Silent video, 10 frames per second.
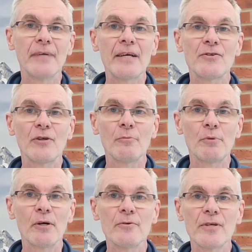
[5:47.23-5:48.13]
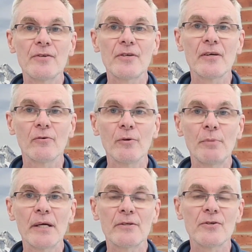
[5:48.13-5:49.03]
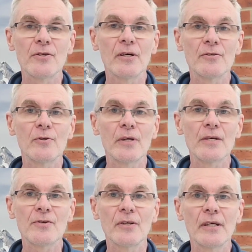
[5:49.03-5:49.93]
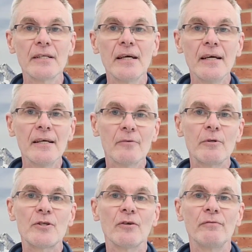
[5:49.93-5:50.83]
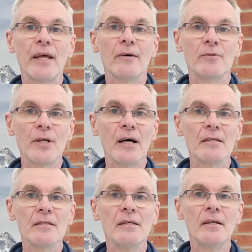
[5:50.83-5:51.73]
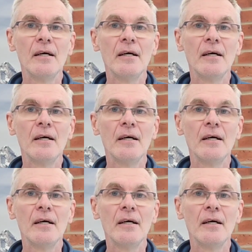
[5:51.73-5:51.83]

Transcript: astro processing on the pictures that I took yesterday, which I've now done.